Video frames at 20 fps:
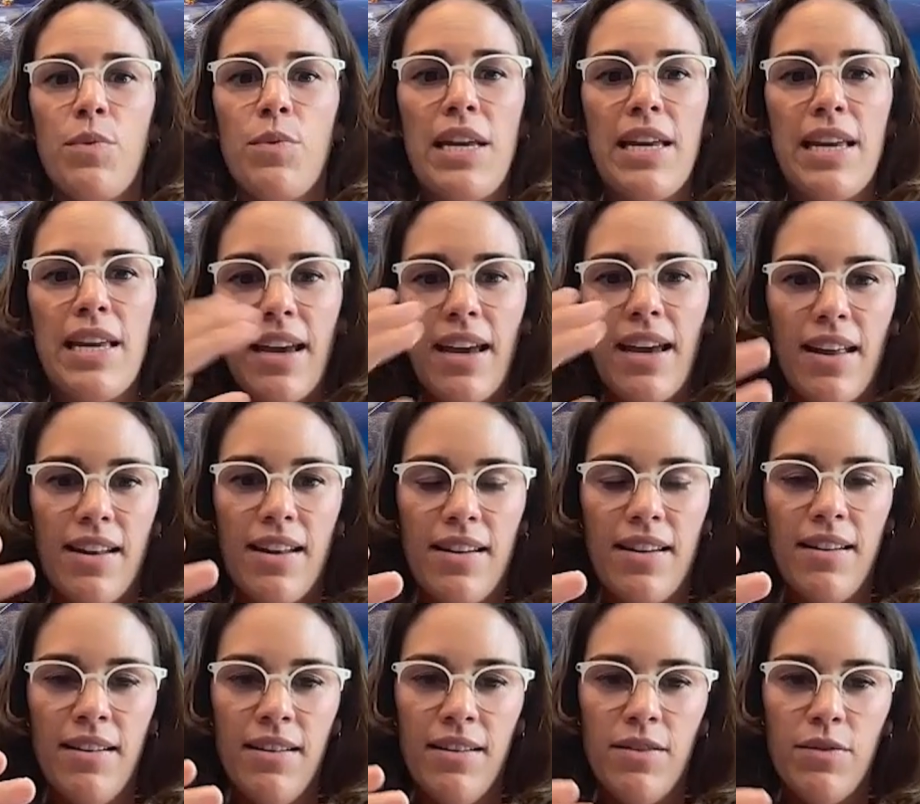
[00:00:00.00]
we
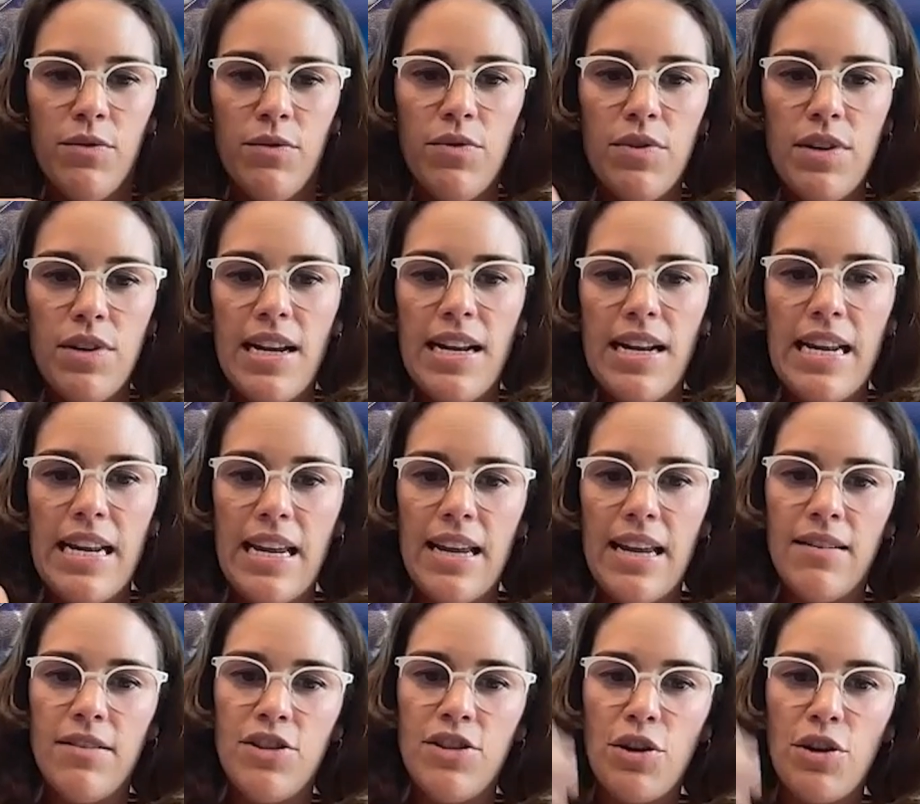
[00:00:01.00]
can
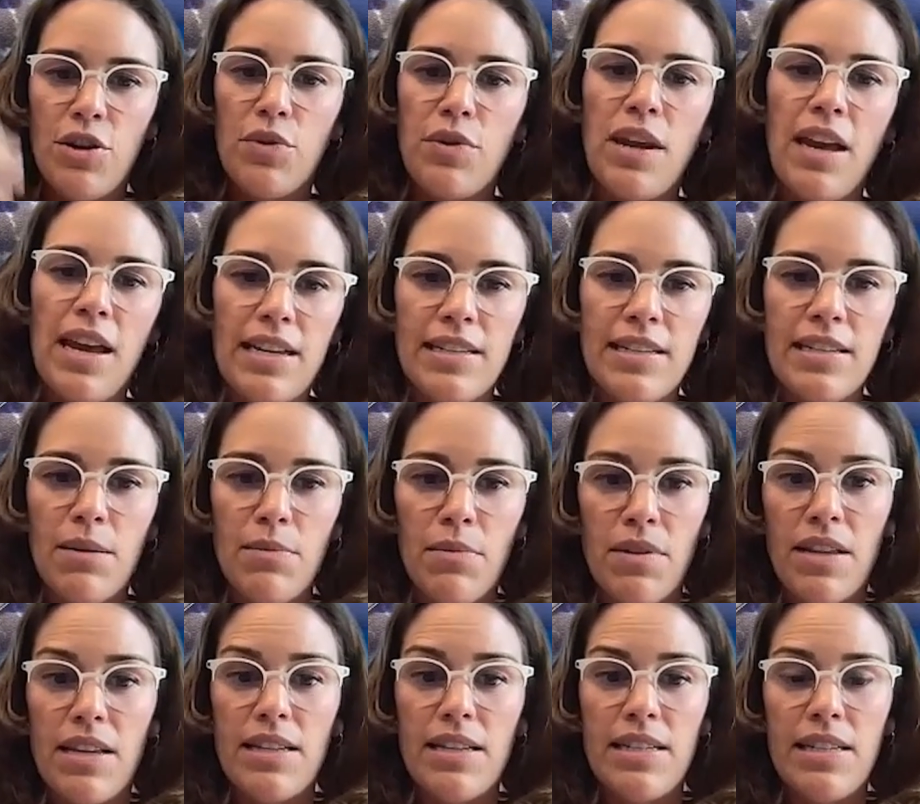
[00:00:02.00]
really showcase some
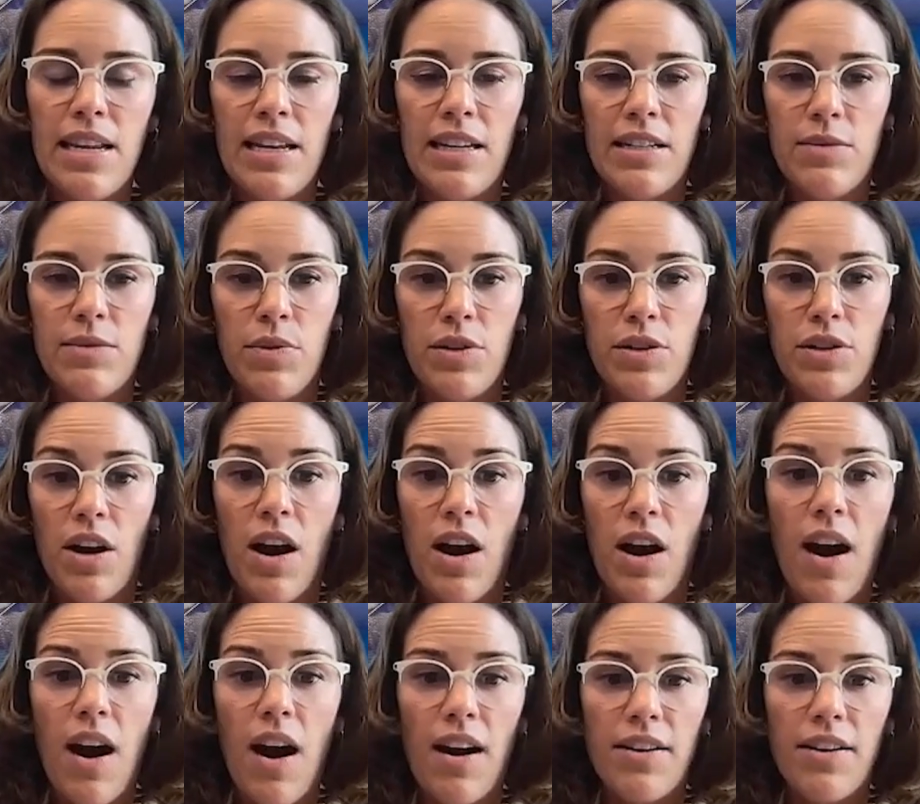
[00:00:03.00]
of these things which are
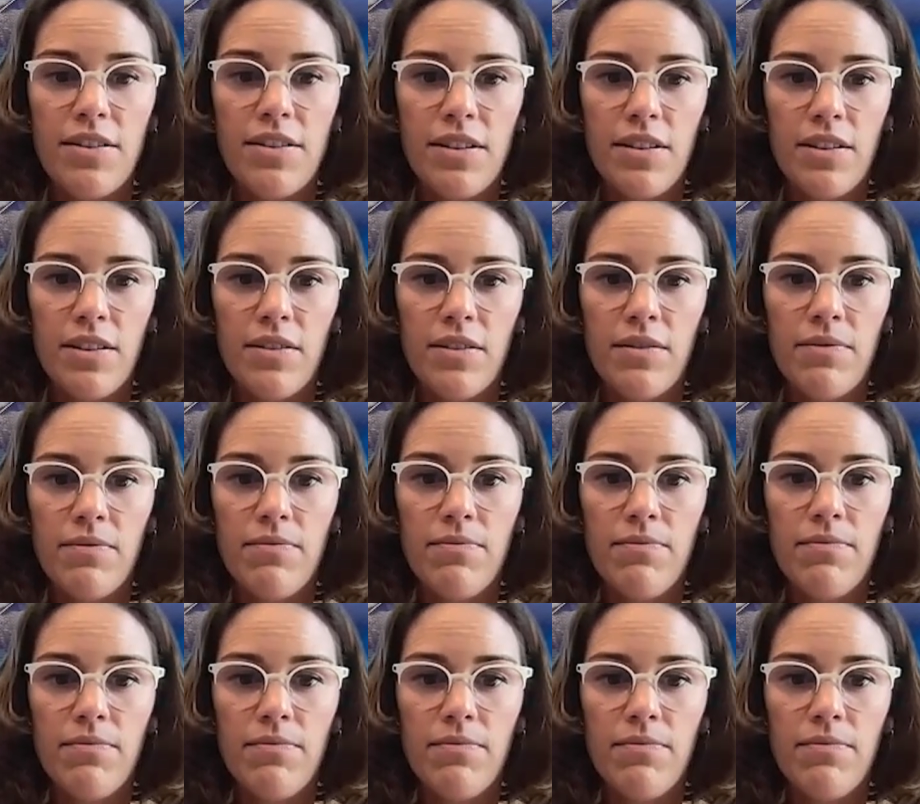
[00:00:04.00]
hard to